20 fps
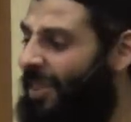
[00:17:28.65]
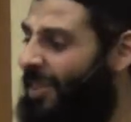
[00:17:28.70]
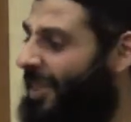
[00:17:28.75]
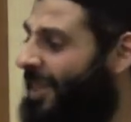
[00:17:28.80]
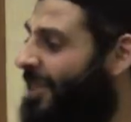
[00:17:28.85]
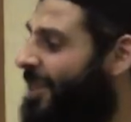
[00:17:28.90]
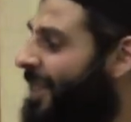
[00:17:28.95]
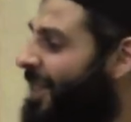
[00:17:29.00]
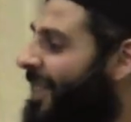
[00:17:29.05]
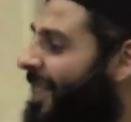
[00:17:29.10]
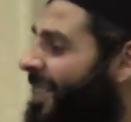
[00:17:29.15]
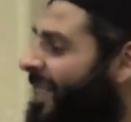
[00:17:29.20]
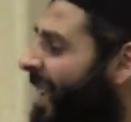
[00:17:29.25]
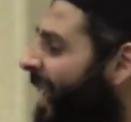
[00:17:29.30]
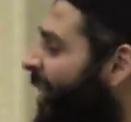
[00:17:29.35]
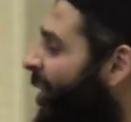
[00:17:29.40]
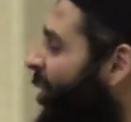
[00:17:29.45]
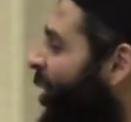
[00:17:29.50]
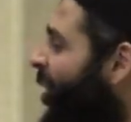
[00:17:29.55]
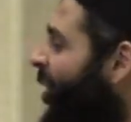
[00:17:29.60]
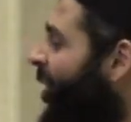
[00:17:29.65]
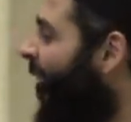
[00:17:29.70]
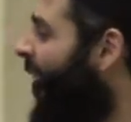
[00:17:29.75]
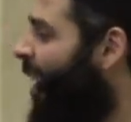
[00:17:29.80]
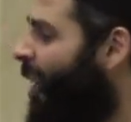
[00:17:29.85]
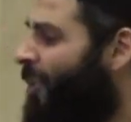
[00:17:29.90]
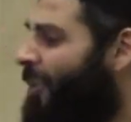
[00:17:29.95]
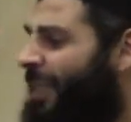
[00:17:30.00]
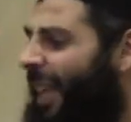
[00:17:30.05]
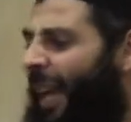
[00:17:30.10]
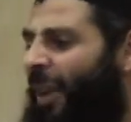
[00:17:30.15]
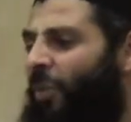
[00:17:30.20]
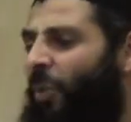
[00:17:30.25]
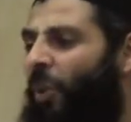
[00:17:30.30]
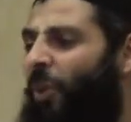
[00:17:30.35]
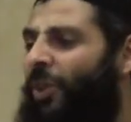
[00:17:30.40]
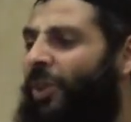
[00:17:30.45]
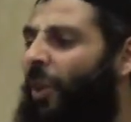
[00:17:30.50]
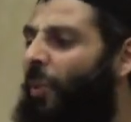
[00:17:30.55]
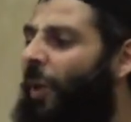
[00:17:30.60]
they just did this and turned around and
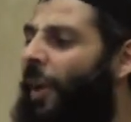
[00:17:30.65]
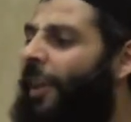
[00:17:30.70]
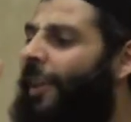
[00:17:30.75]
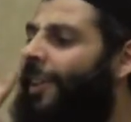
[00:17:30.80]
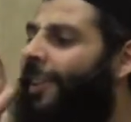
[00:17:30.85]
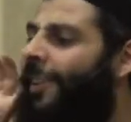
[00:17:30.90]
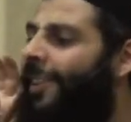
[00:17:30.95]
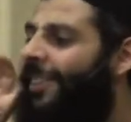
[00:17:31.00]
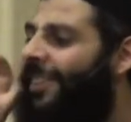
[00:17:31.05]
walked away.